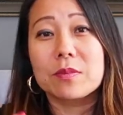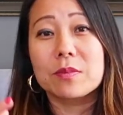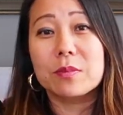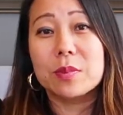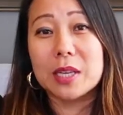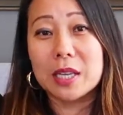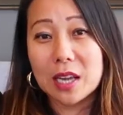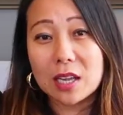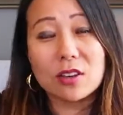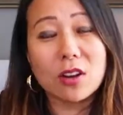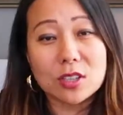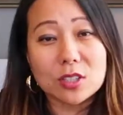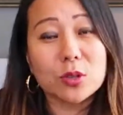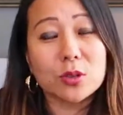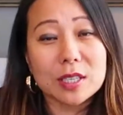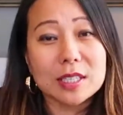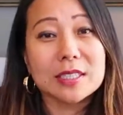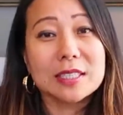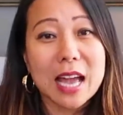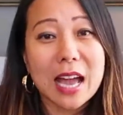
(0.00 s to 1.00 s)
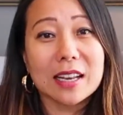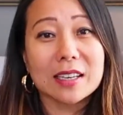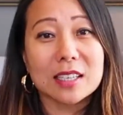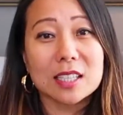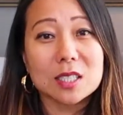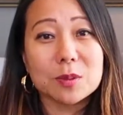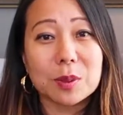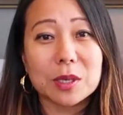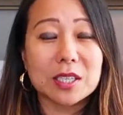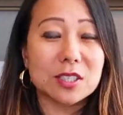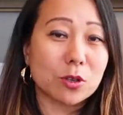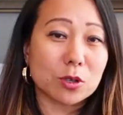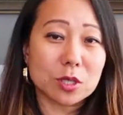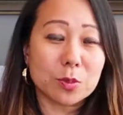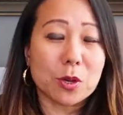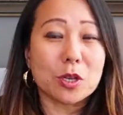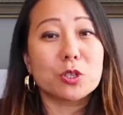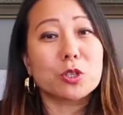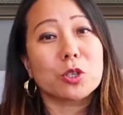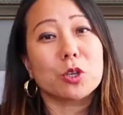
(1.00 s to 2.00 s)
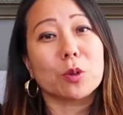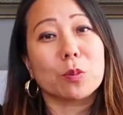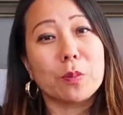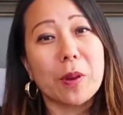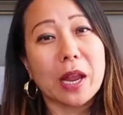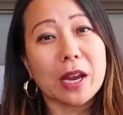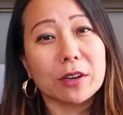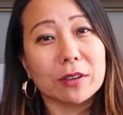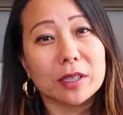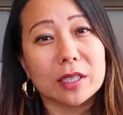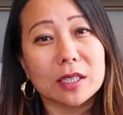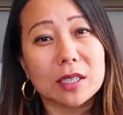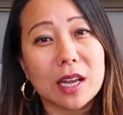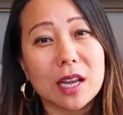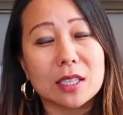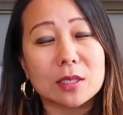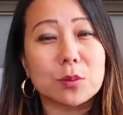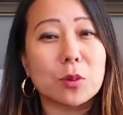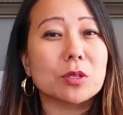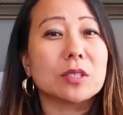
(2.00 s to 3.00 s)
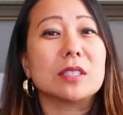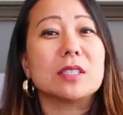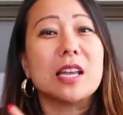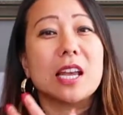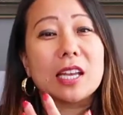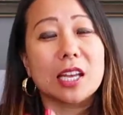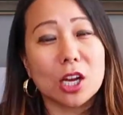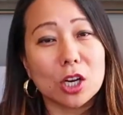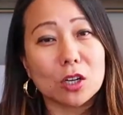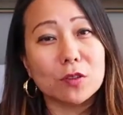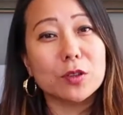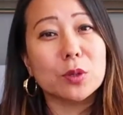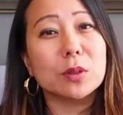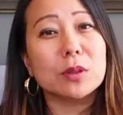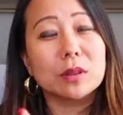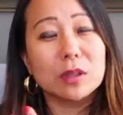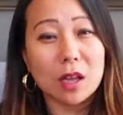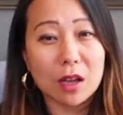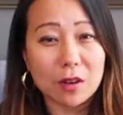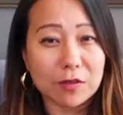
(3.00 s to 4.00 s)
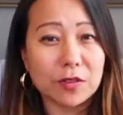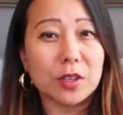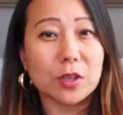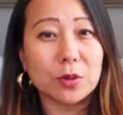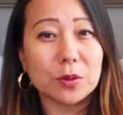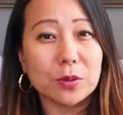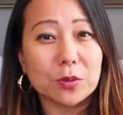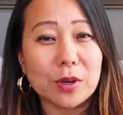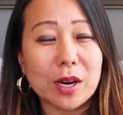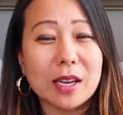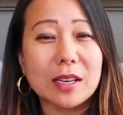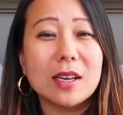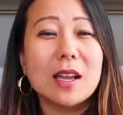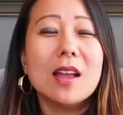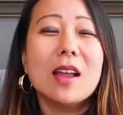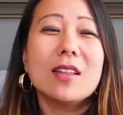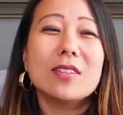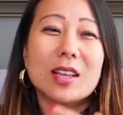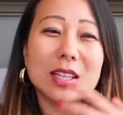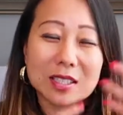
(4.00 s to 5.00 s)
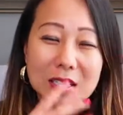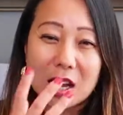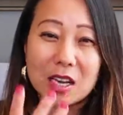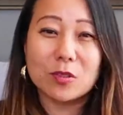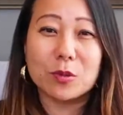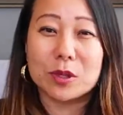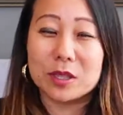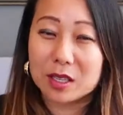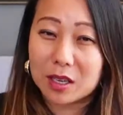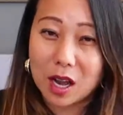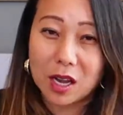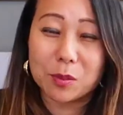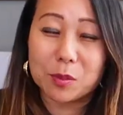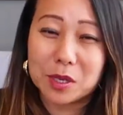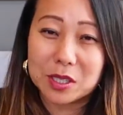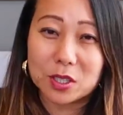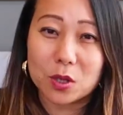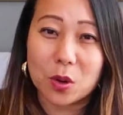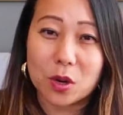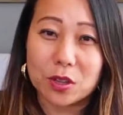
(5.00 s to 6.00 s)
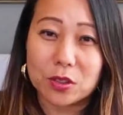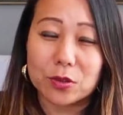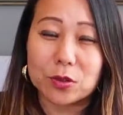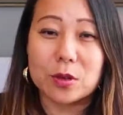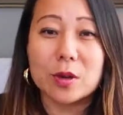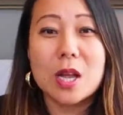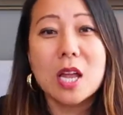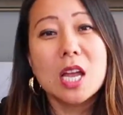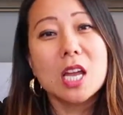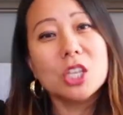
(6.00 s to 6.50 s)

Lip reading: But again, also the sadness because they're supposed to be your parent and supposed to take care of you and love you, right? That's kind of what the gangpe is going through.